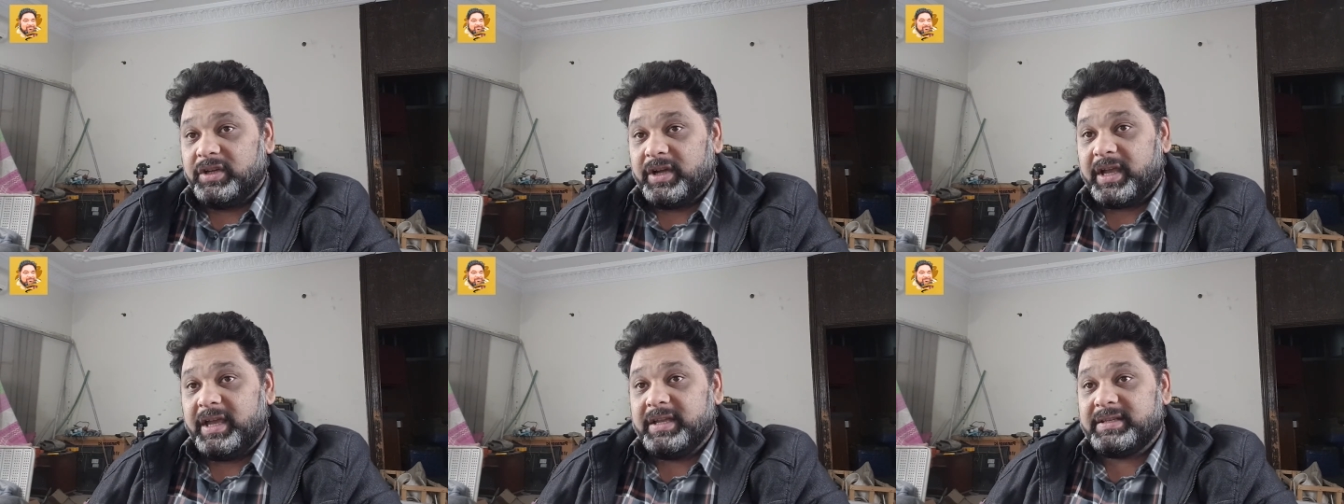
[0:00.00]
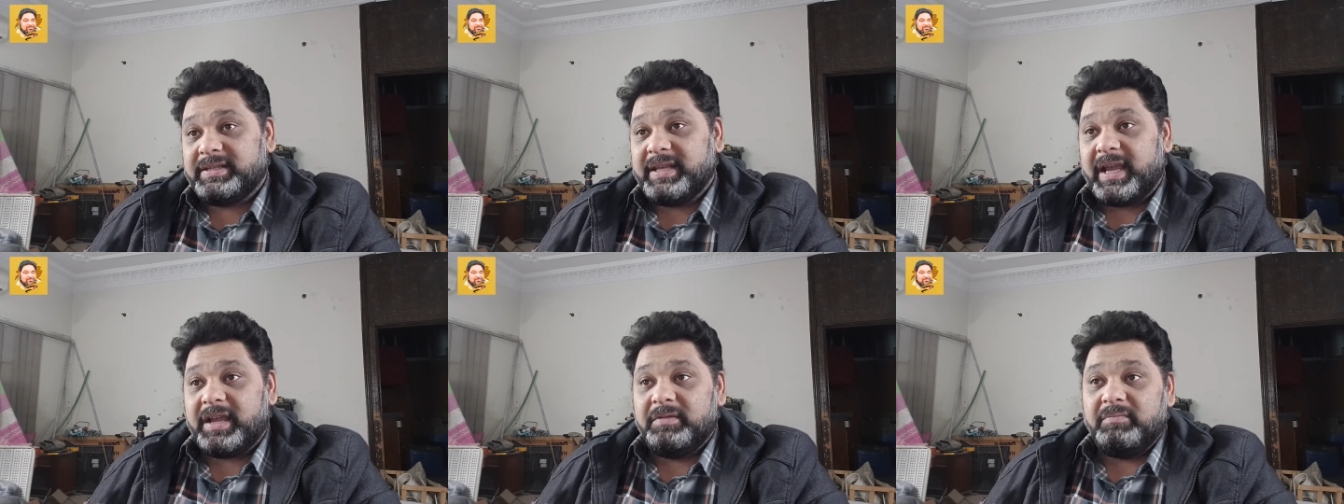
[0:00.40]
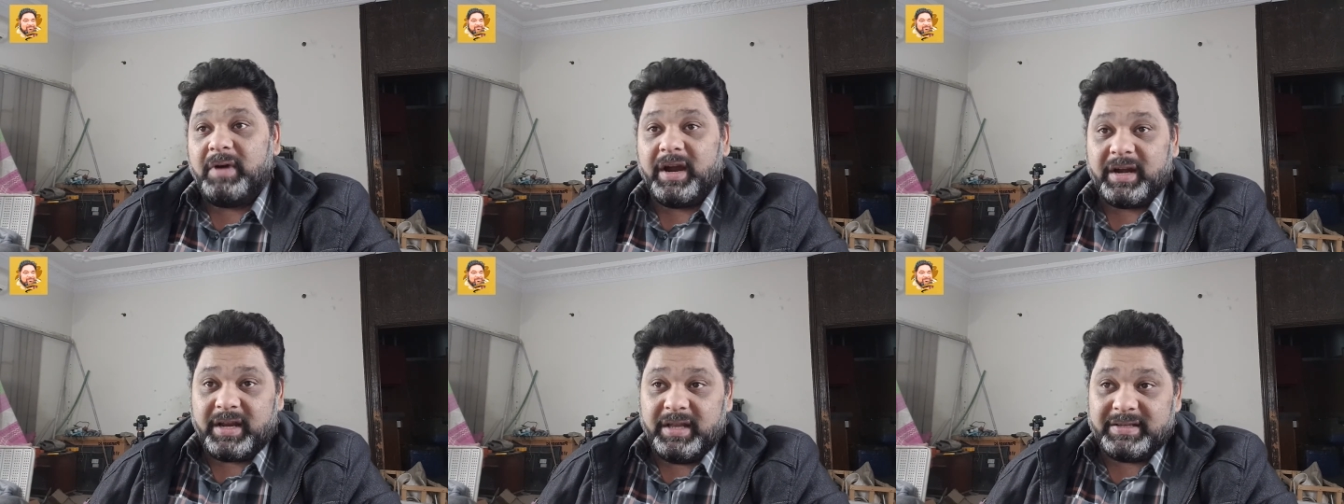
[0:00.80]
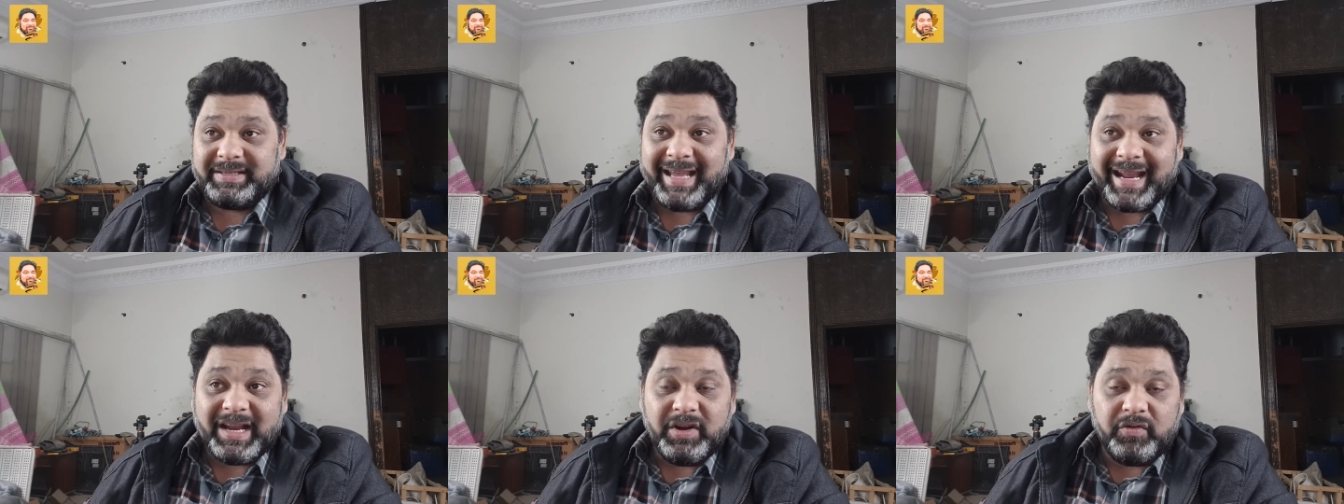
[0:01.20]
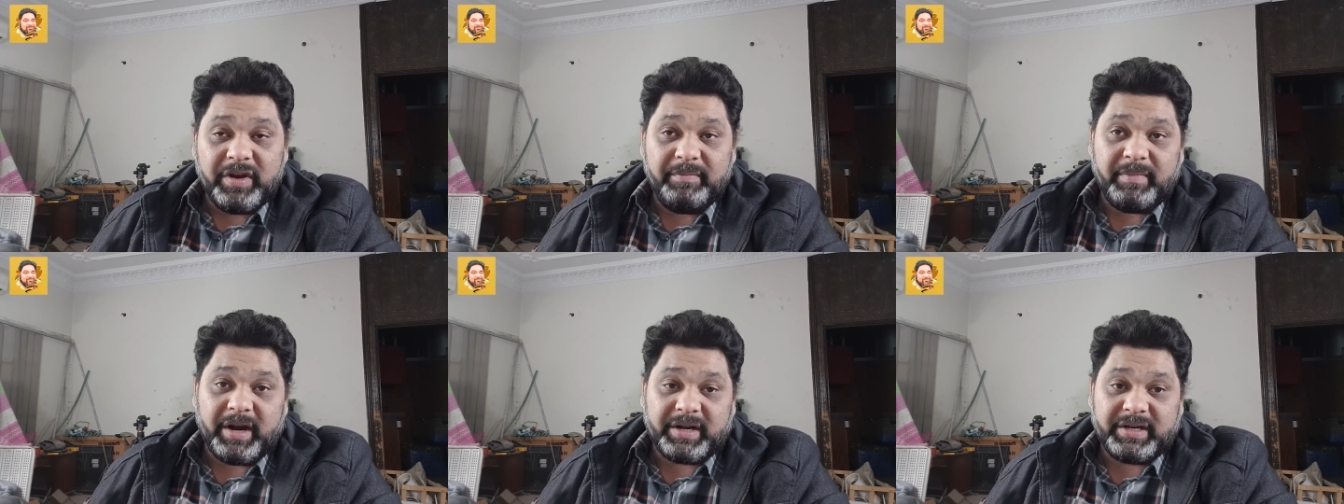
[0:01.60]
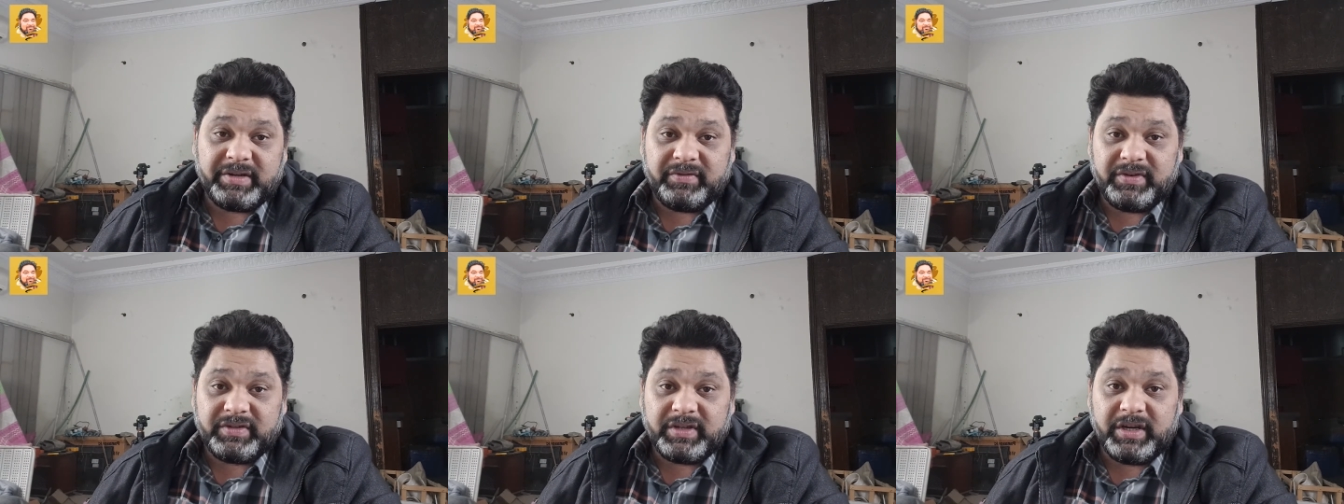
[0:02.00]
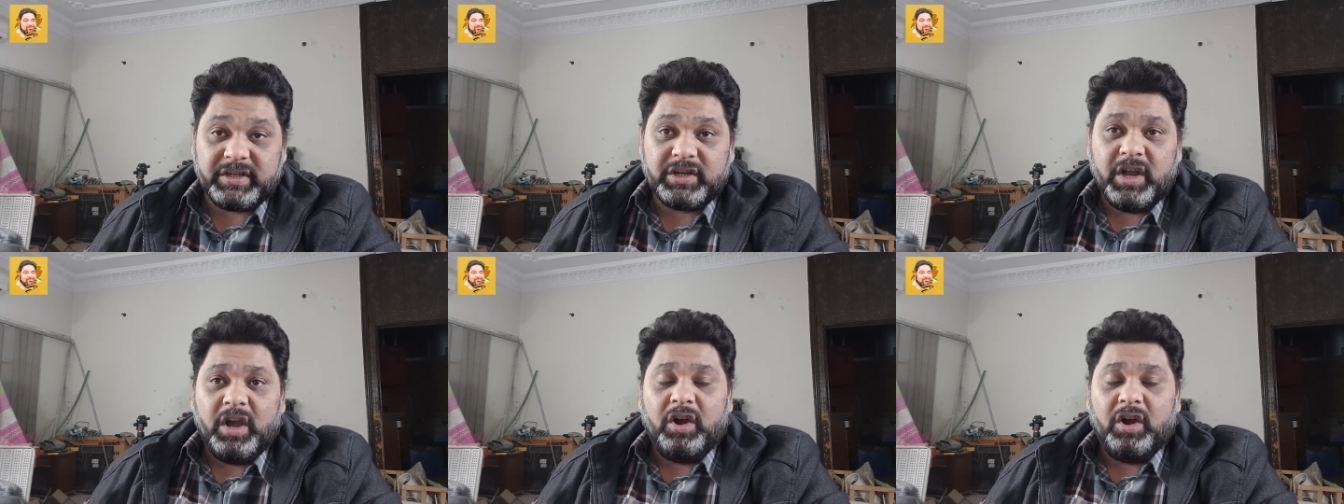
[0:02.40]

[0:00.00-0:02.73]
Okay, secondary market research,